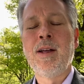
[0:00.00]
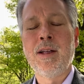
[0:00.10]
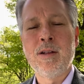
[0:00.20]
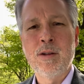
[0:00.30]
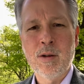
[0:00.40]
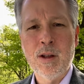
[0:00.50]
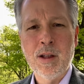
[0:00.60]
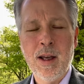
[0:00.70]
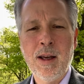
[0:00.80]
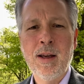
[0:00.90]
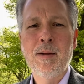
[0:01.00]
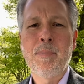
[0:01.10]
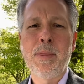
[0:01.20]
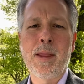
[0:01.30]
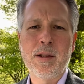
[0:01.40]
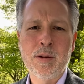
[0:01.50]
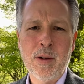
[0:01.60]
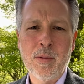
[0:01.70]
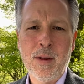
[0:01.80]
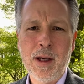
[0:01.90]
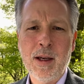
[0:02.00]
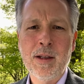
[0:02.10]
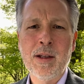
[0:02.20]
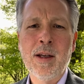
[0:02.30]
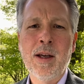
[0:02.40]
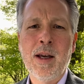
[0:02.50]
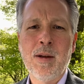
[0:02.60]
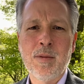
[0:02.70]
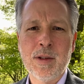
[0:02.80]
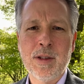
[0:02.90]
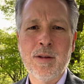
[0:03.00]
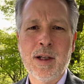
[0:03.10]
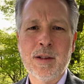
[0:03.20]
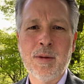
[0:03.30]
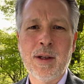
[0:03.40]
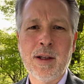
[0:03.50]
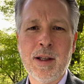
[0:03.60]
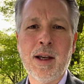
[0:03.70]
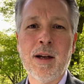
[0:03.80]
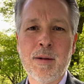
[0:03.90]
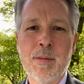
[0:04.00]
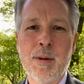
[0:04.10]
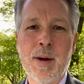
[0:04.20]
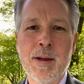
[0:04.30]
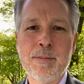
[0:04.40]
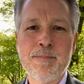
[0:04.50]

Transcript: Enjoy the day, enjoy the weekend, and we'll see you next week. Take care. Bye-bye.